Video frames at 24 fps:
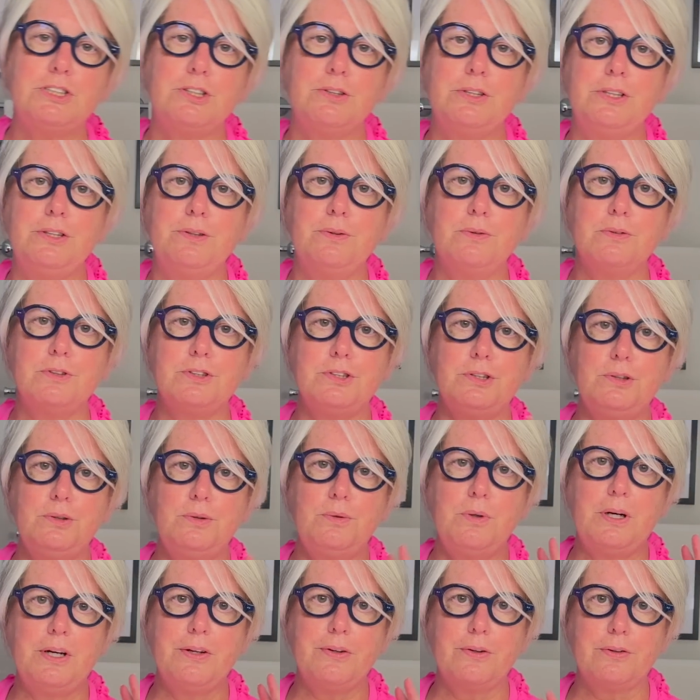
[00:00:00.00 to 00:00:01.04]
show you
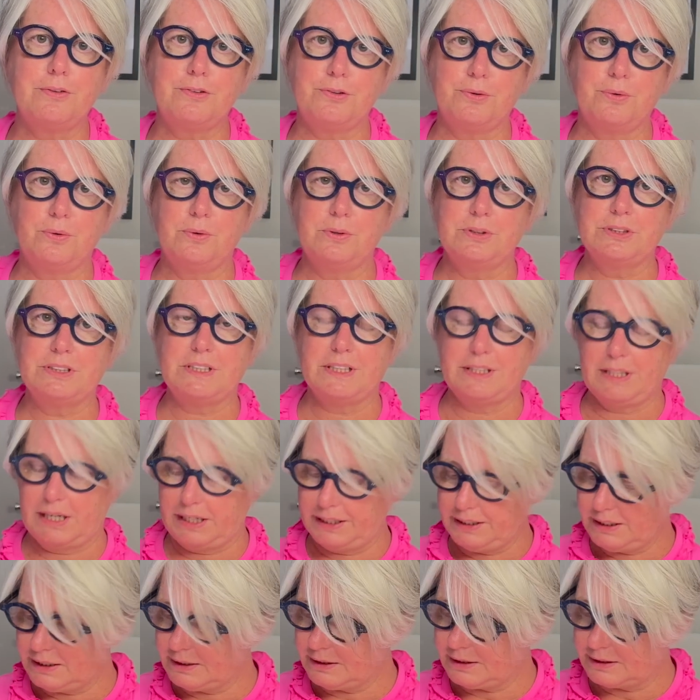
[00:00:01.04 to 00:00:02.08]
two other tools that I
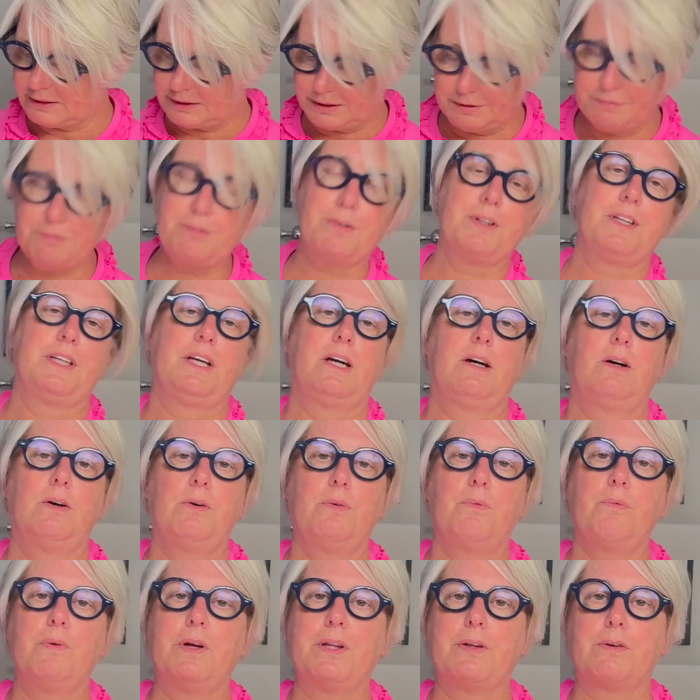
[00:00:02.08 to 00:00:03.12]
cannot live
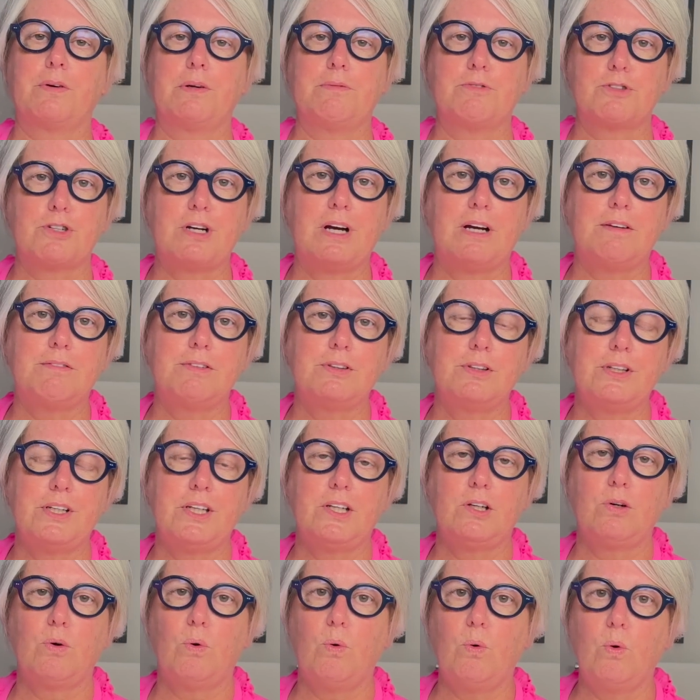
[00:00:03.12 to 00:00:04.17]
without, whether I'm
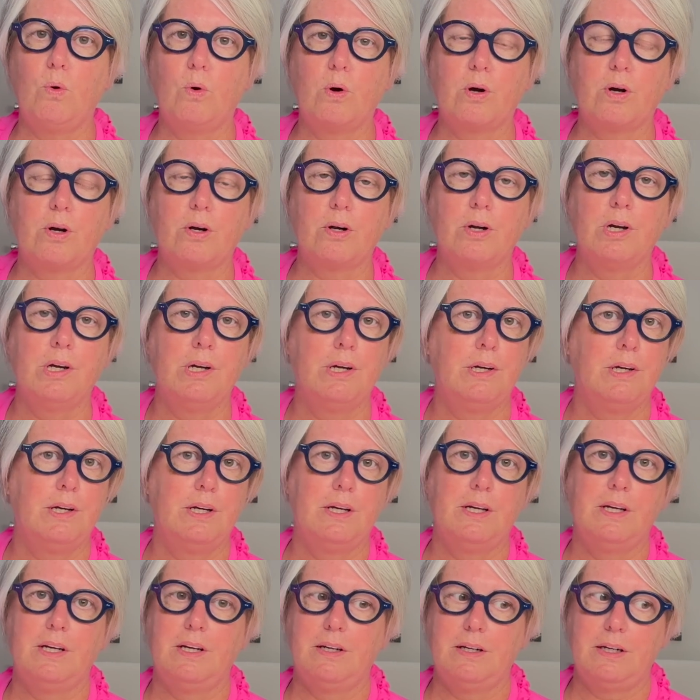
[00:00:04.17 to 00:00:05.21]
traveling or
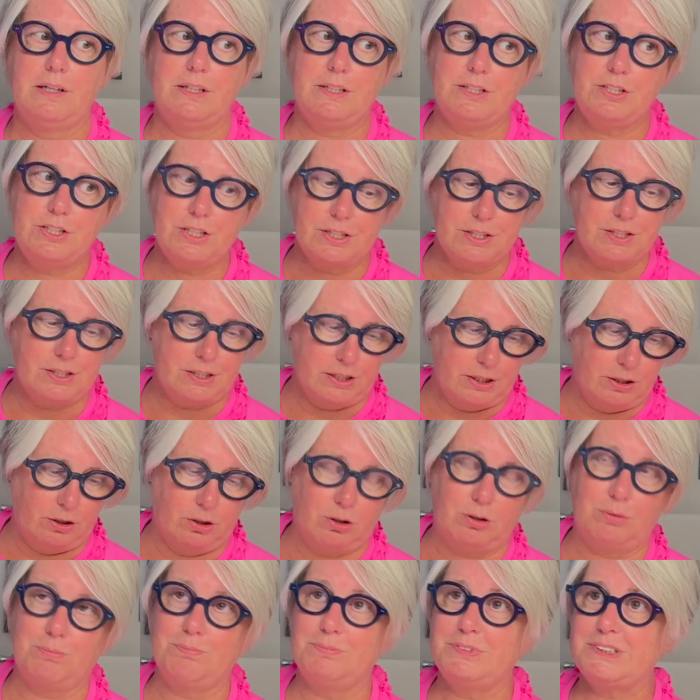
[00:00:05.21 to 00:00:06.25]
just at
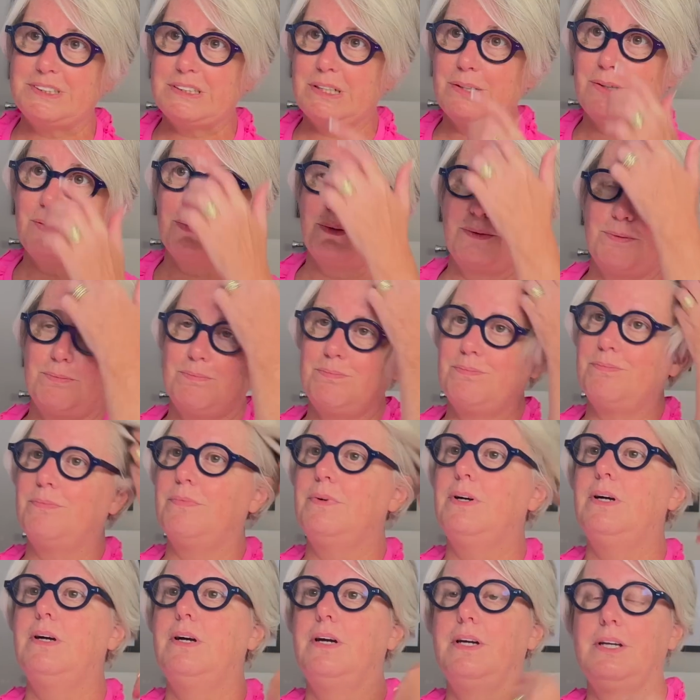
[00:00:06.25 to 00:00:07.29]
home. So
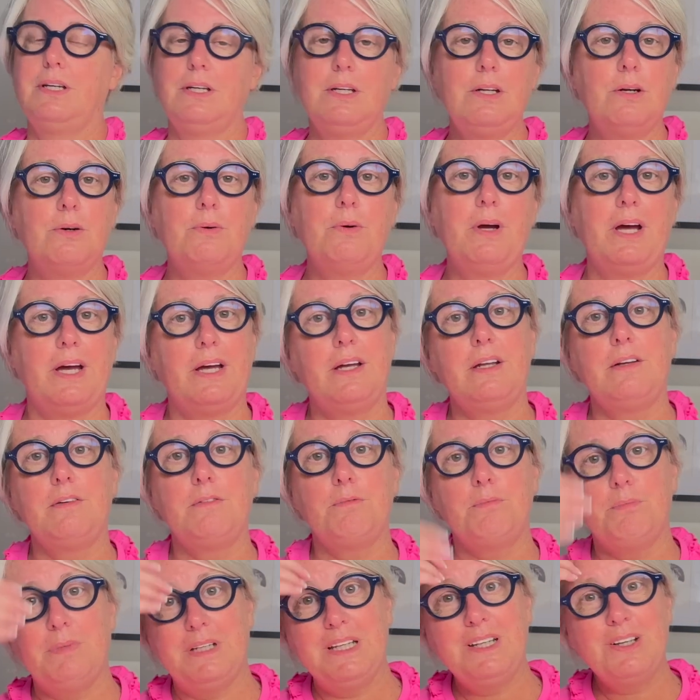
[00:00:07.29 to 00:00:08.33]
at
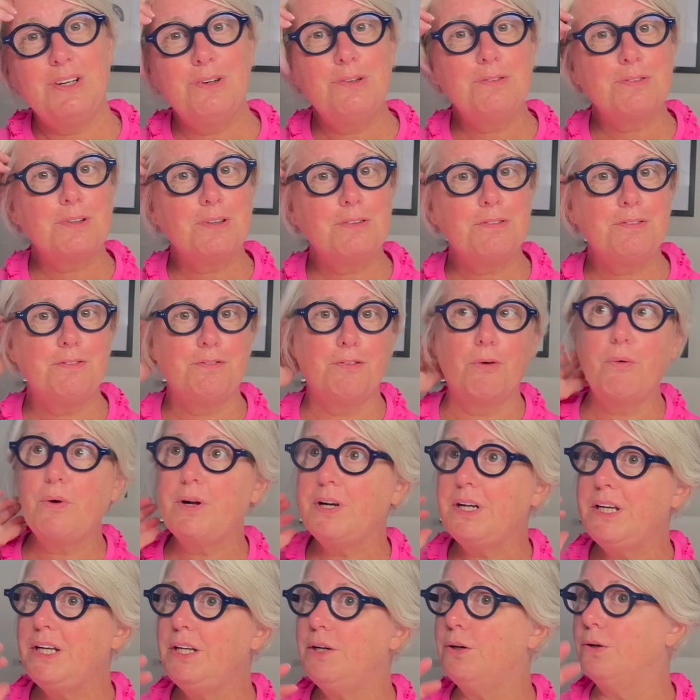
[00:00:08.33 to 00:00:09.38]
being over
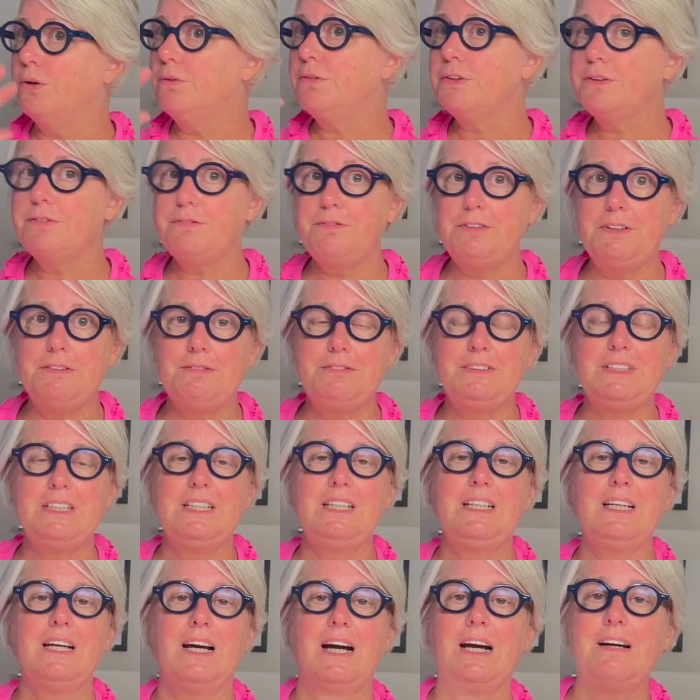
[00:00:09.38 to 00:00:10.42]
40, over
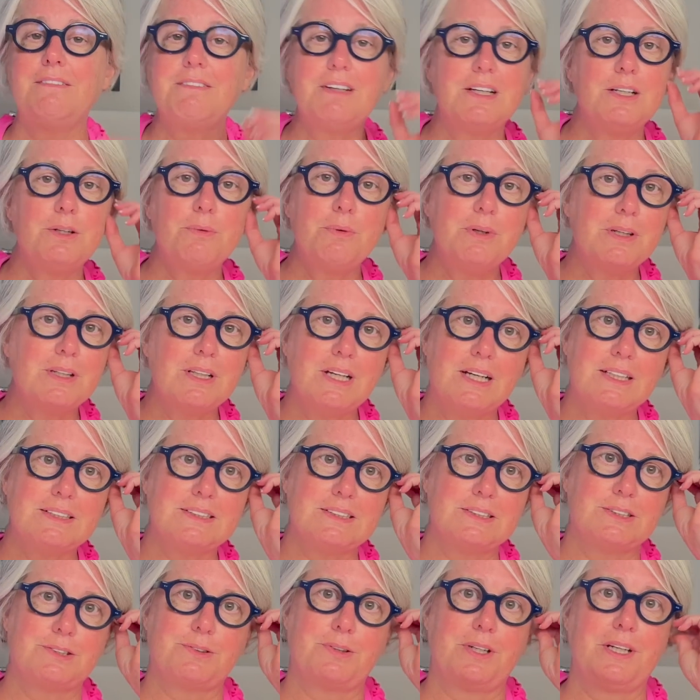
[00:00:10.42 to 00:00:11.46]
50, I've got to wear
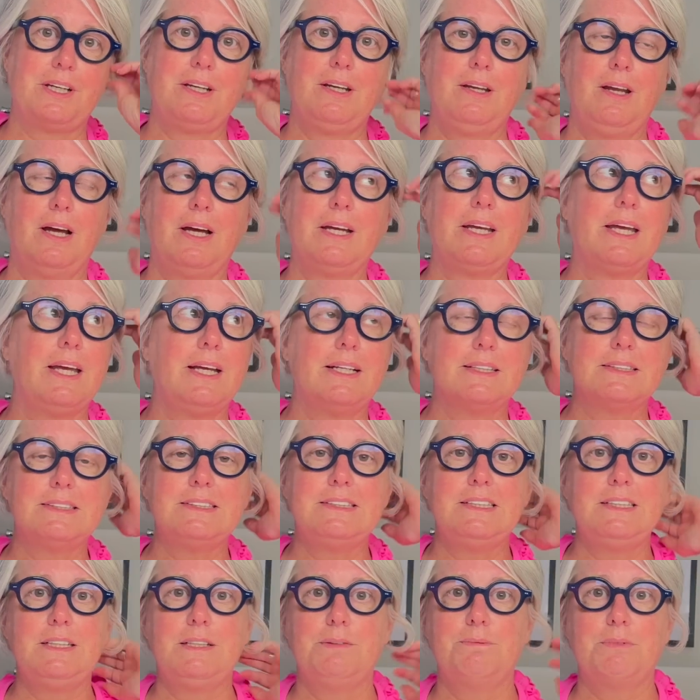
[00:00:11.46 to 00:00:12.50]
glasses or I can't
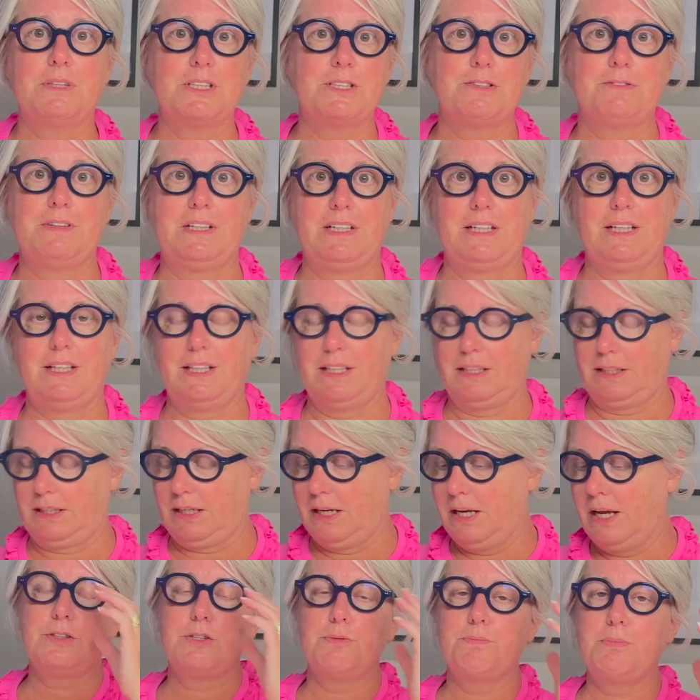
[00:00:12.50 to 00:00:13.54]
see much of anything.
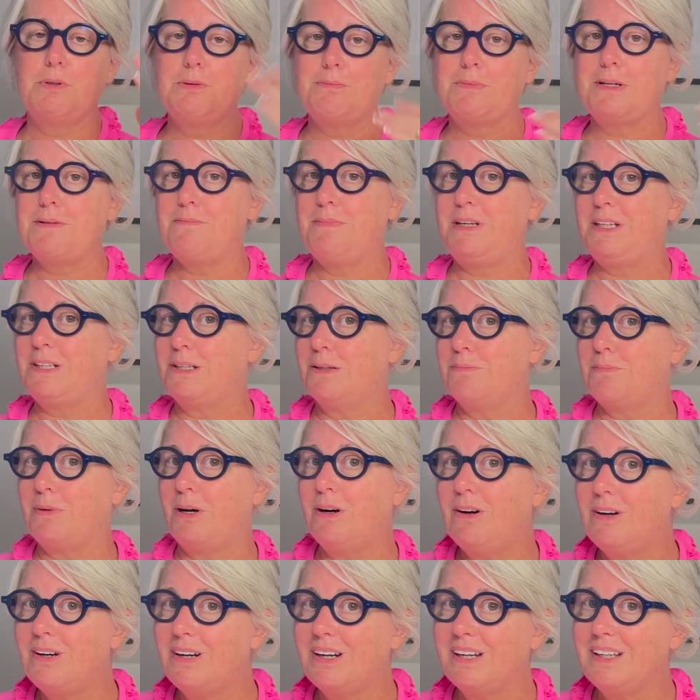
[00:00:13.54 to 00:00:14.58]
To put my makeup
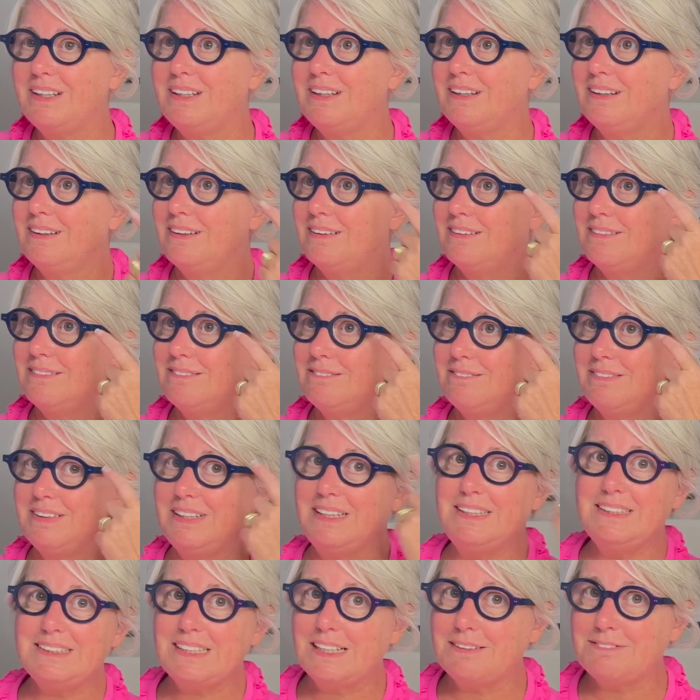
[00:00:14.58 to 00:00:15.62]
on,
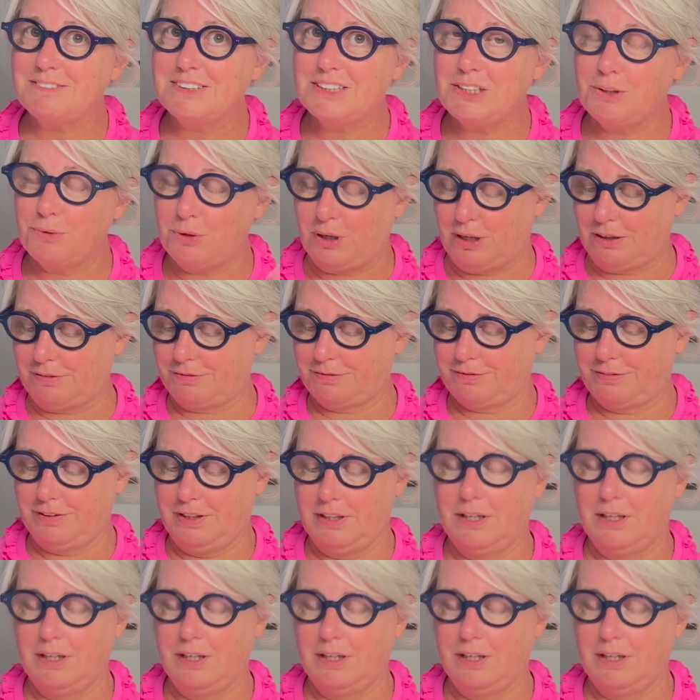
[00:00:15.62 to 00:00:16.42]
these have to go off.